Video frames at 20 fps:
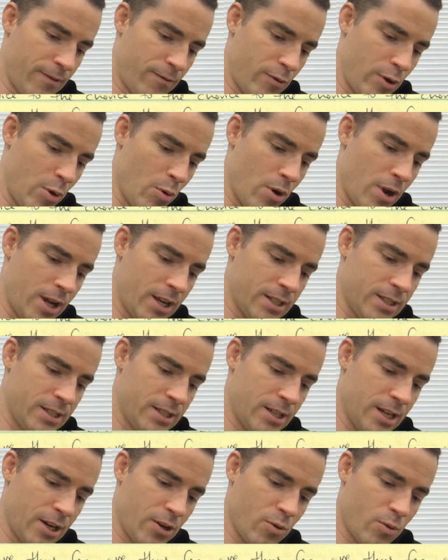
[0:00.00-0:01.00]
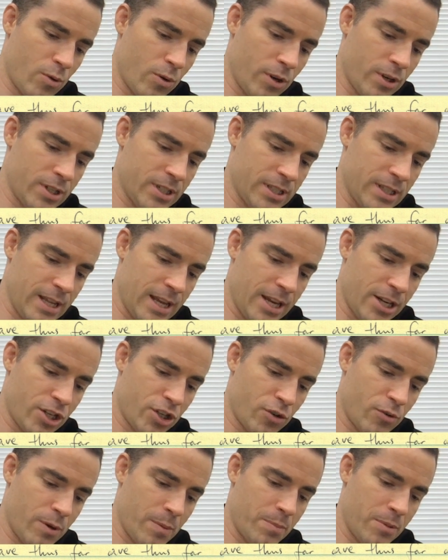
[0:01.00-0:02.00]

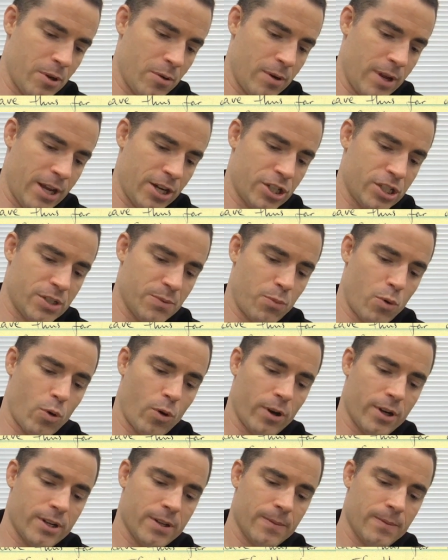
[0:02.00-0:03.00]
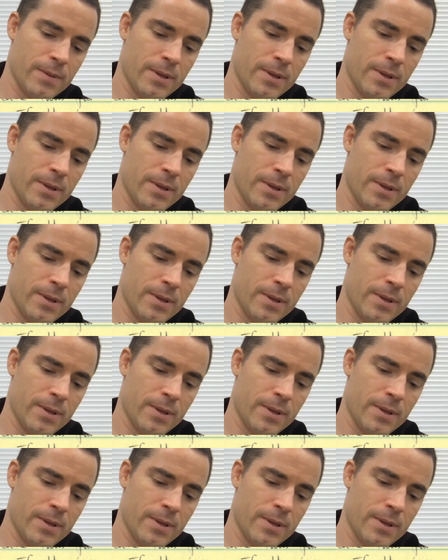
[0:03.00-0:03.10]
freeross.org/crypto-support.